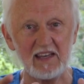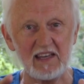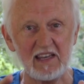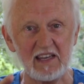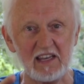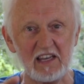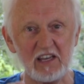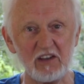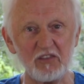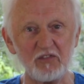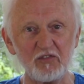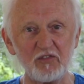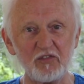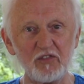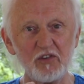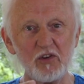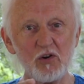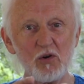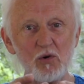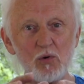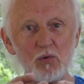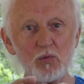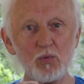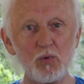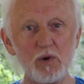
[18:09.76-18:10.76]
If
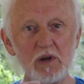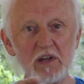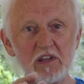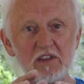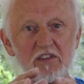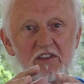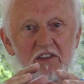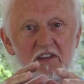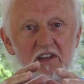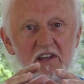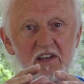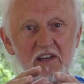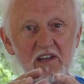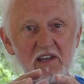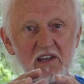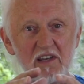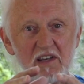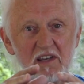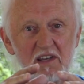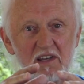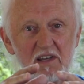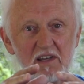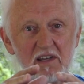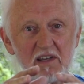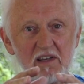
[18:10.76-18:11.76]
you're with,
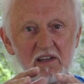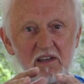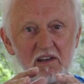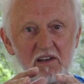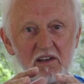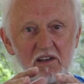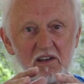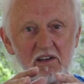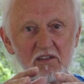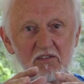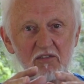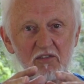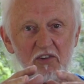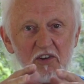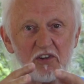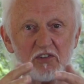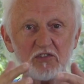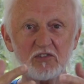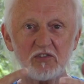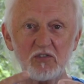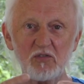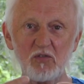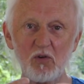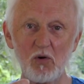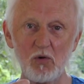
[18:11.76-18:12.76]

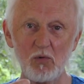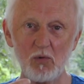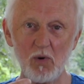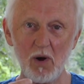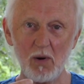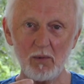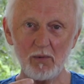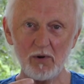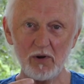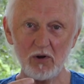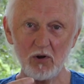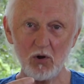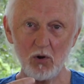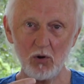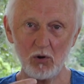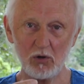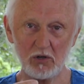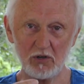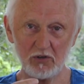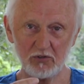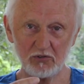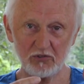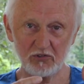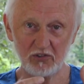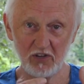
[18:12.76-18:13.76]
first of all, what we'll call
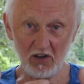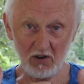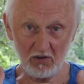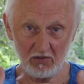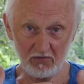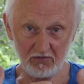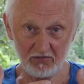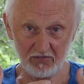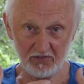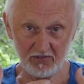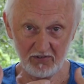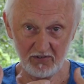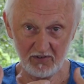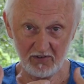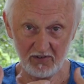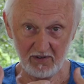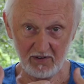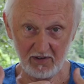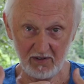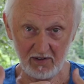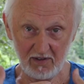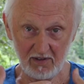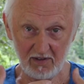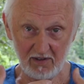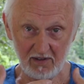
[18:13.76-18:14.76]
yourself,
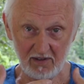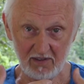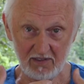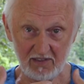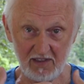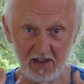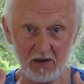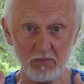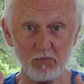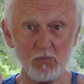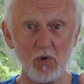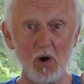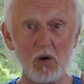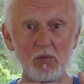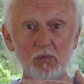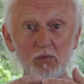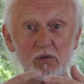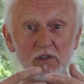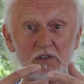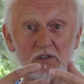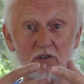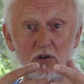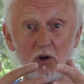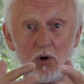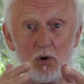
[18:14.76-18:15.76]
then what
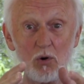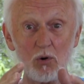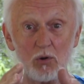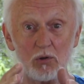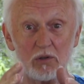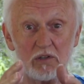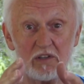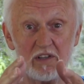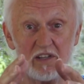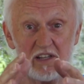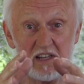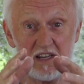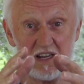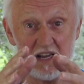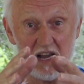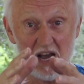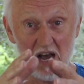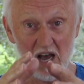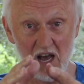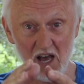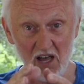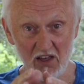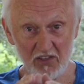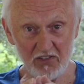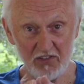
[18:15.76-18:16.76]
we'll call the
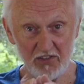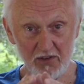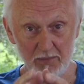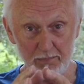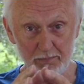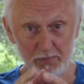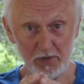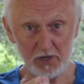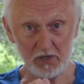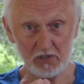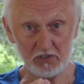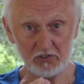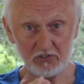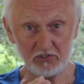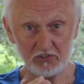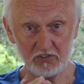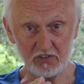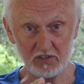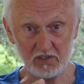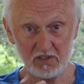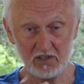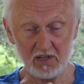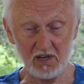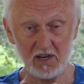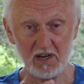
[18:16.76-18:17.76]
other
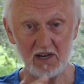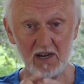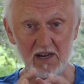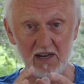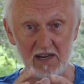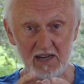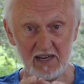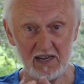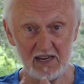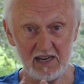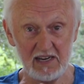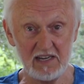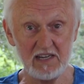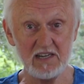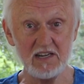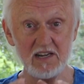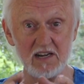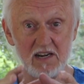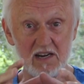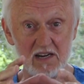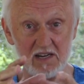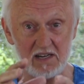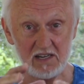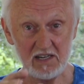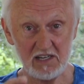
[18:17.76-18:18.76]
person in
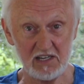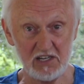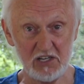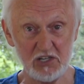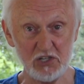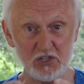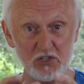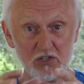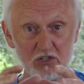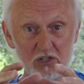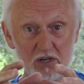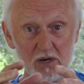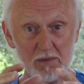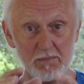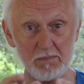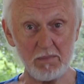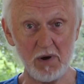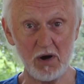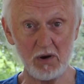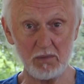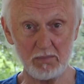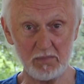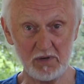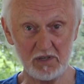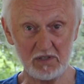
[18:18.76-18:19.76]
each
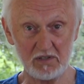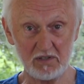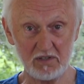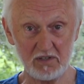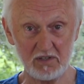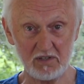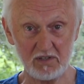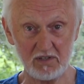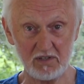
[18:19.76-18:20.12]
moment,